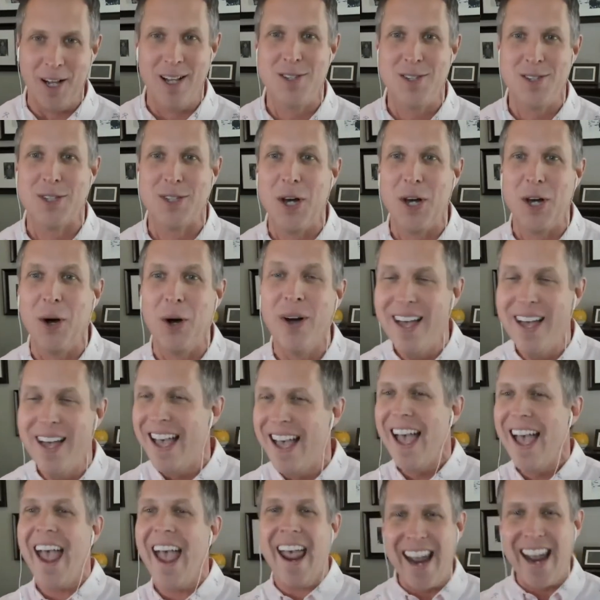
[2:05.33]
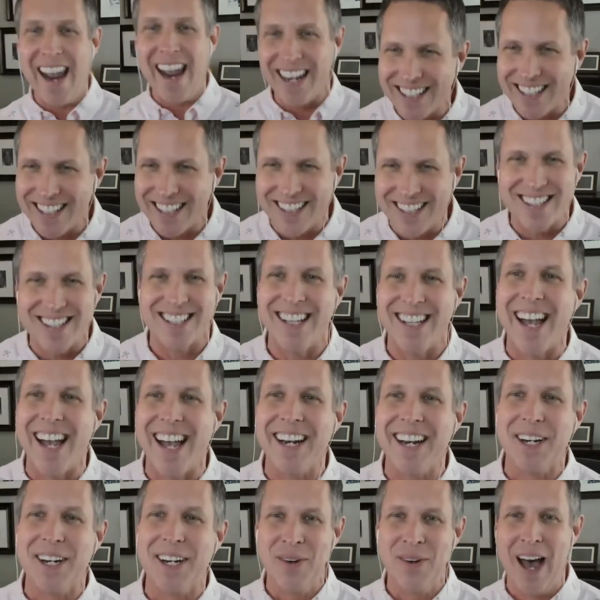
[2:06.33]
And so eight years
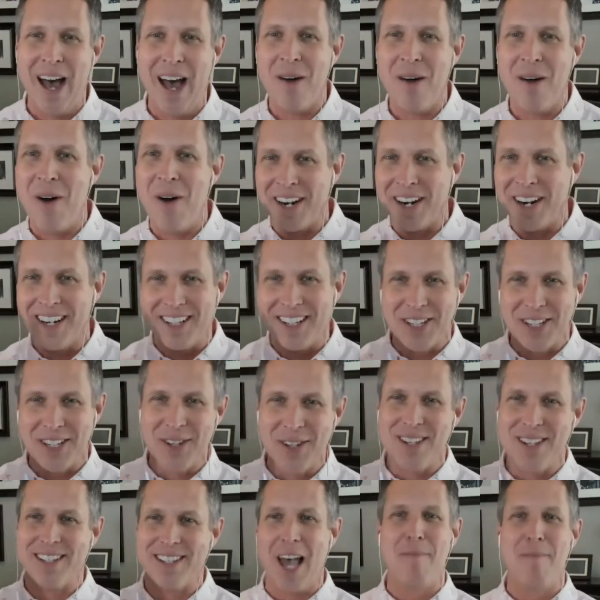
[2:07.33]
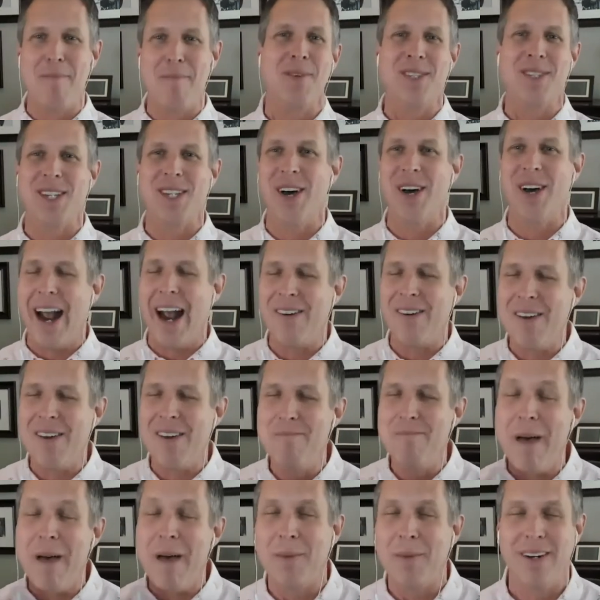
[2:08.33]
later, when I wanted to do this episode, I
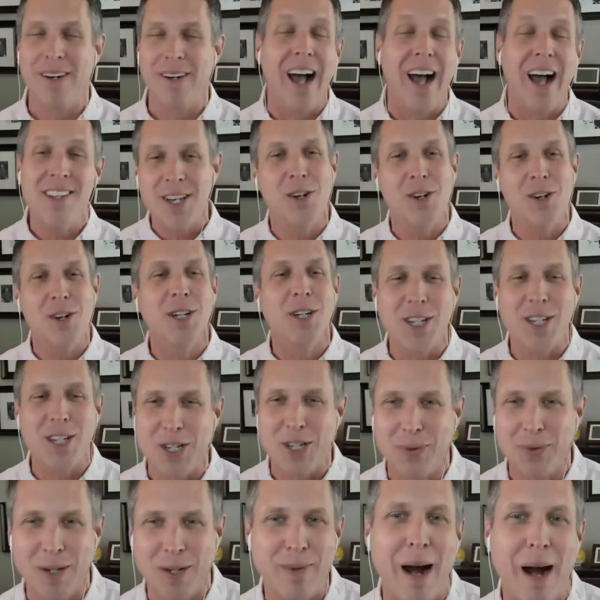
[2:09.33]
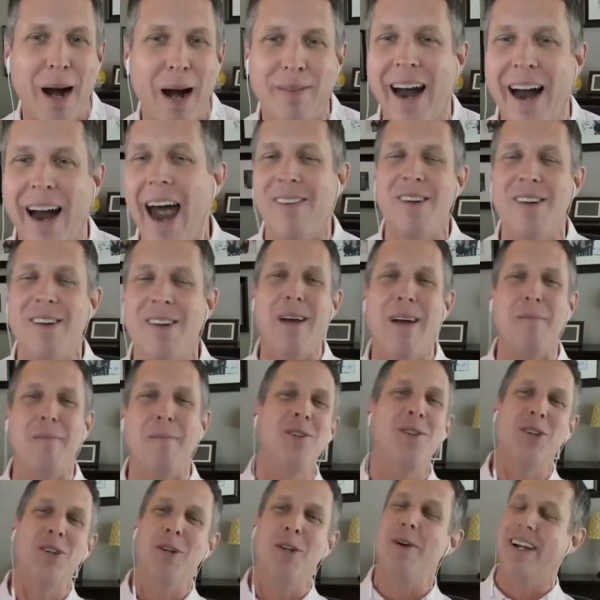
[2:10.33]
remembered that's how good you were, Barbara. I
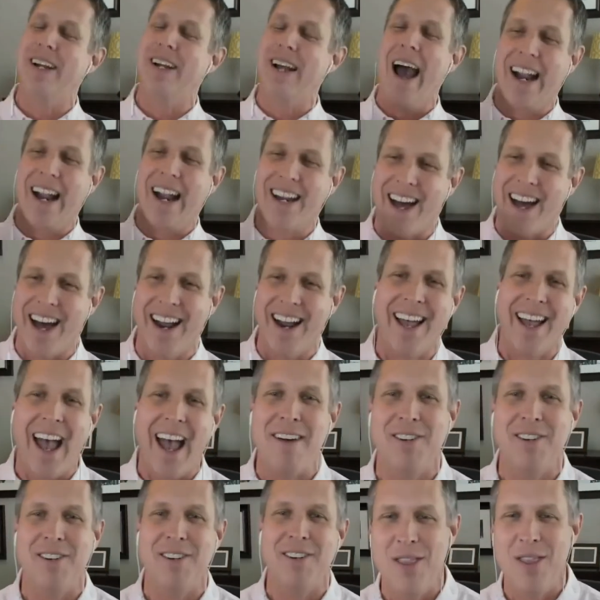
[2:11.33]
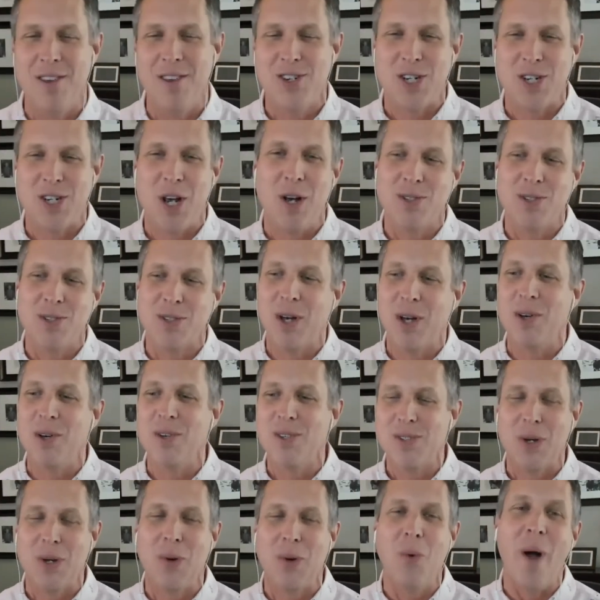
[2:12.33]
remembered you, like, I got to have her on the show. So,
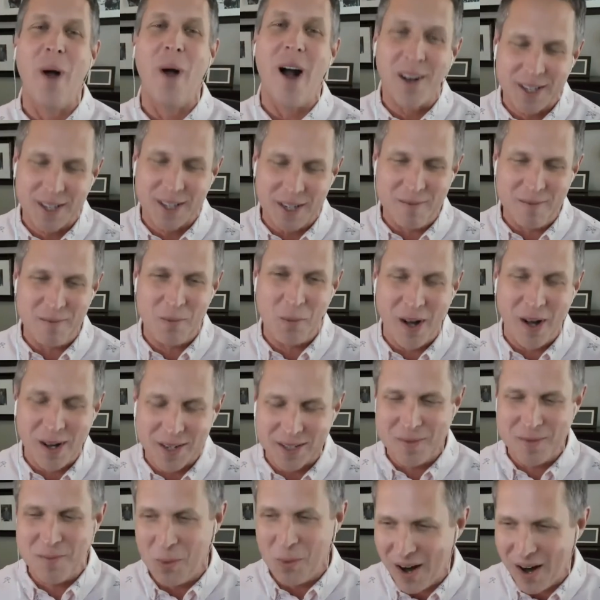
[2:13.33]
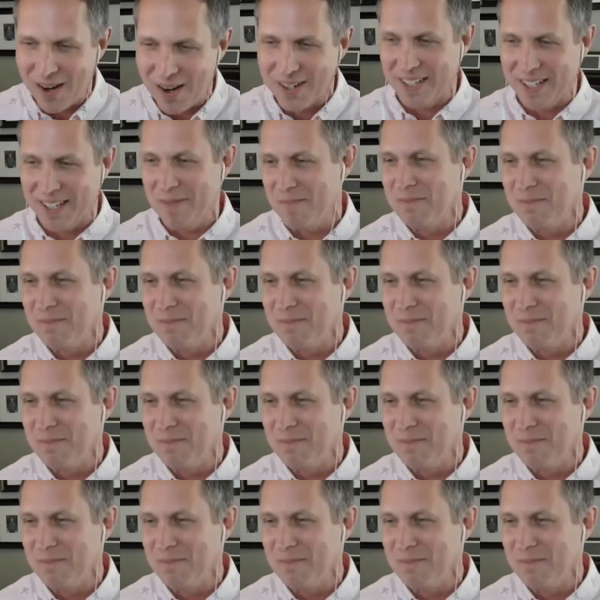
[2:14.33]
so welcome, welcome, welcome.